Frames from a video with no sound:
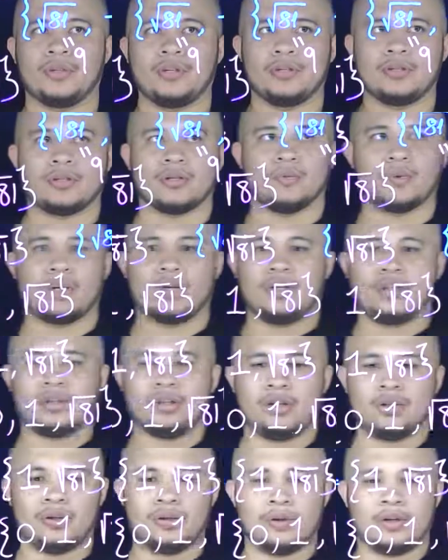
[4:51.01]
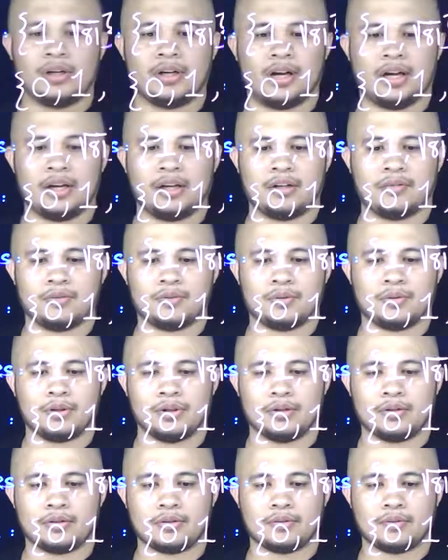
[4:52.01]
So we're going to include
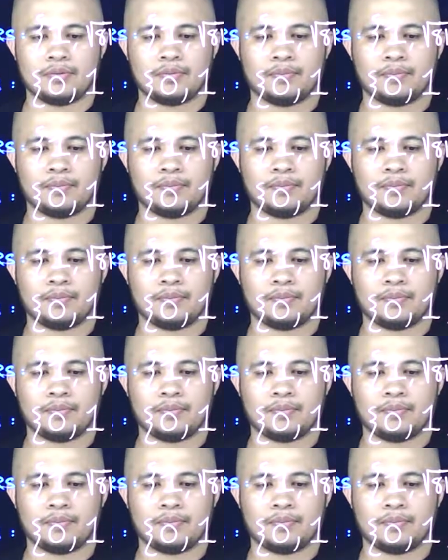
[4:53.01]
-2/3.